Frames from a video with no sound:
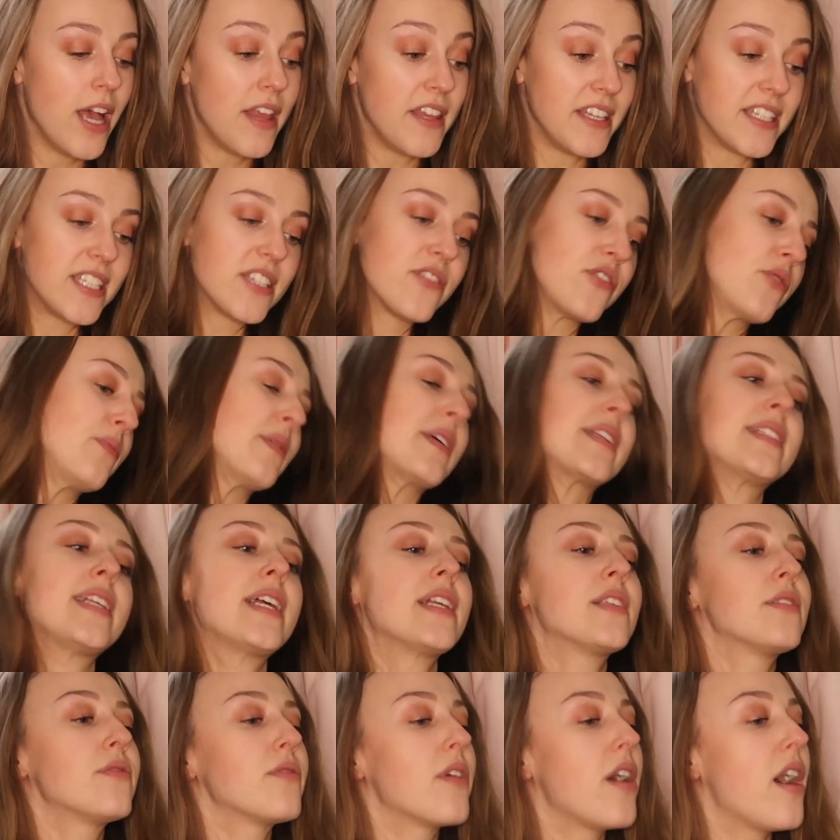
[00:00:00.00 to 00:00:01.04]
This is from
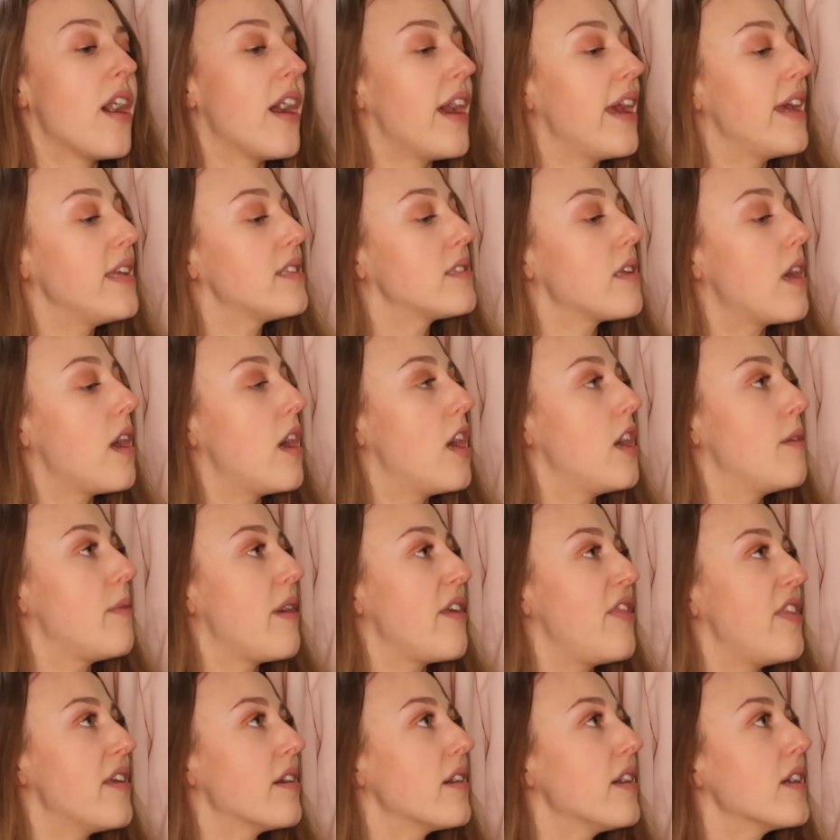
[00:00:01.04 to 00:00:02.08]
Accessorize. I
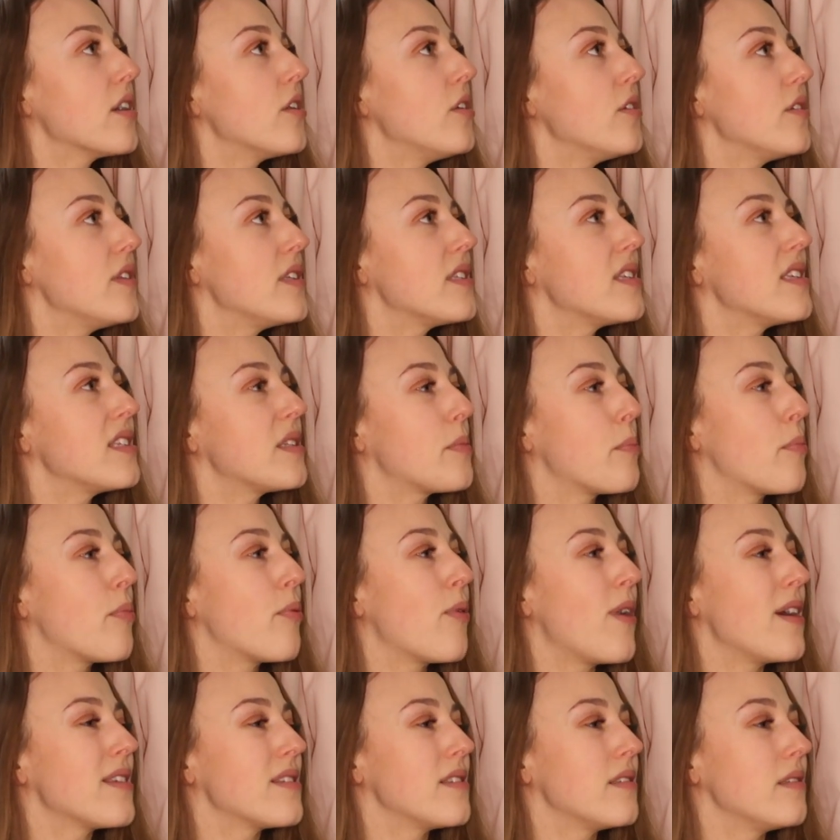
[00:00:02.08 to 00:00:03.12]
think I got this as a
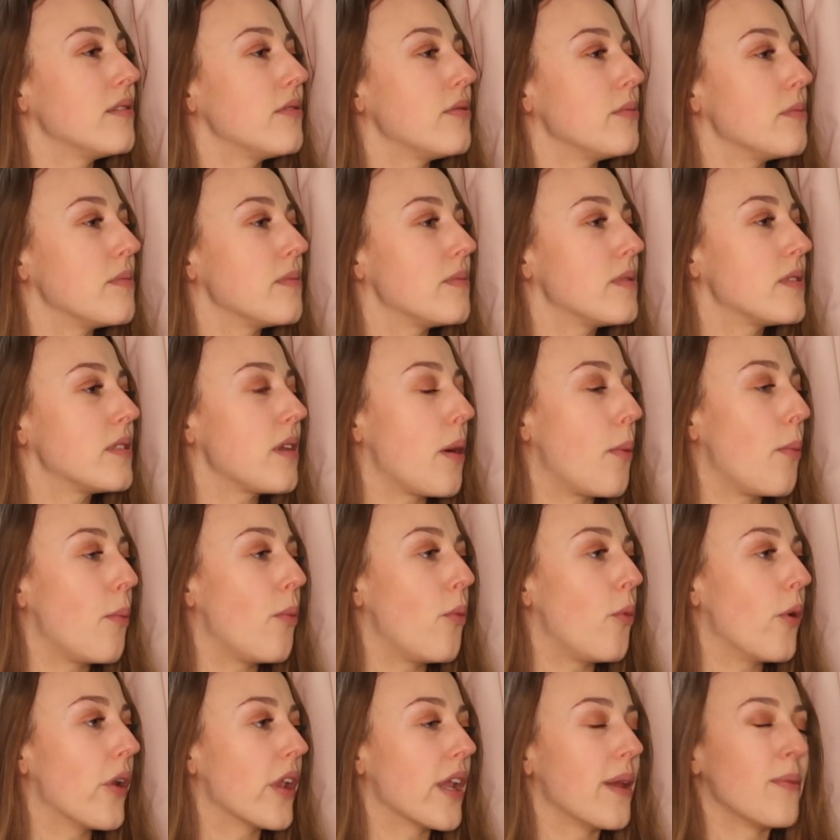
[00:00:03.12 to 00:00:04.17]
present from
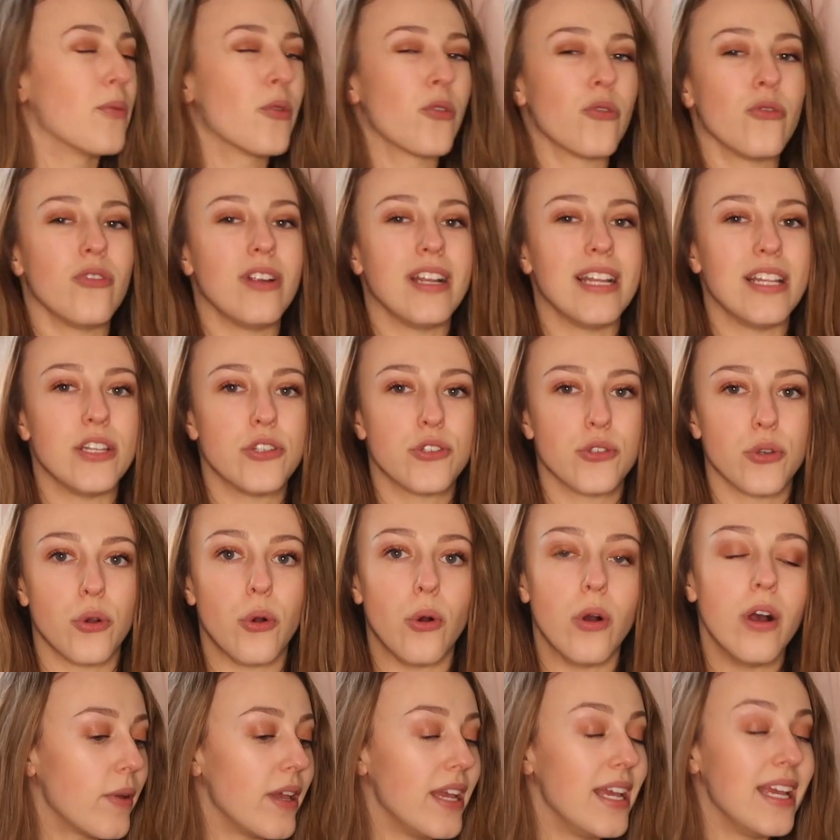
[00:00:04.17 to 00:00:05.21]
someone. I'm not really
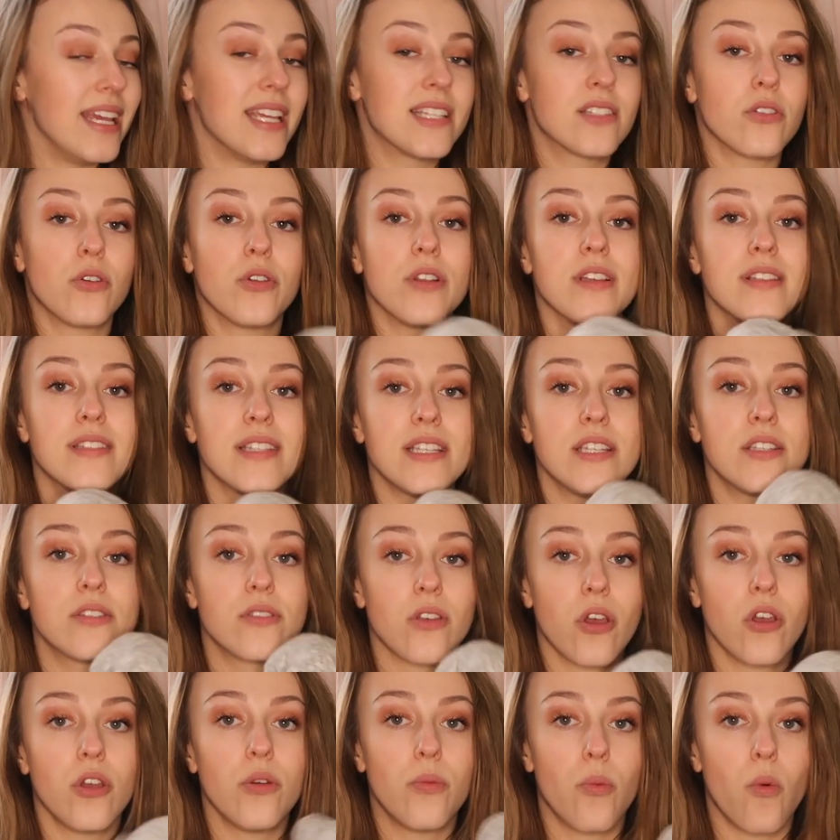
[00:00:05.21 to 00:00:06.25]
sure. But it is honestly
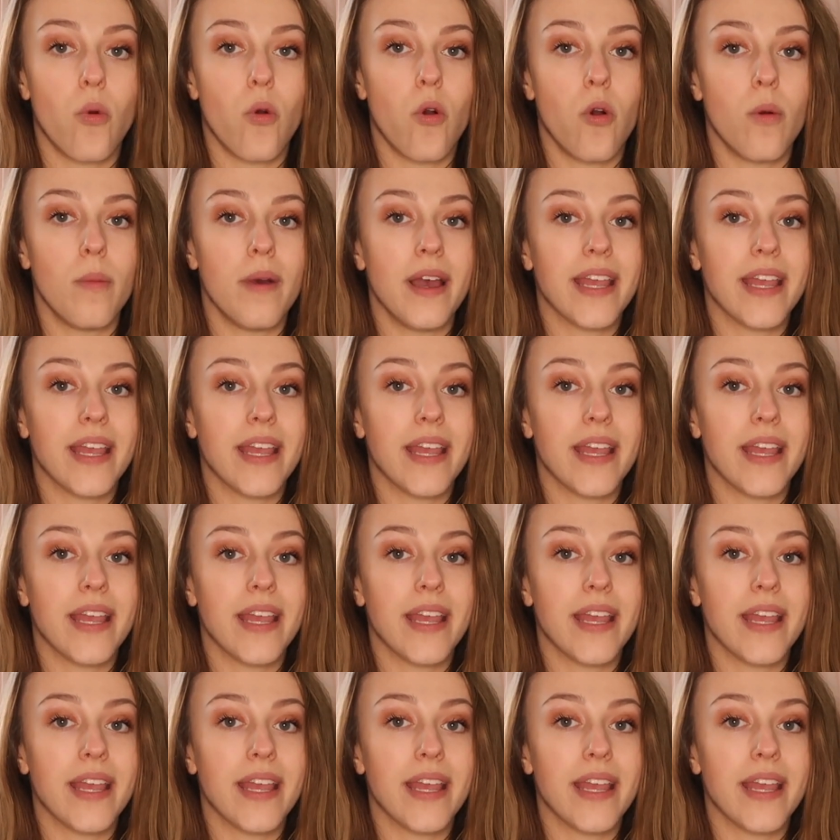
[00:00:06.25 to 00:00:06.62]
so warm.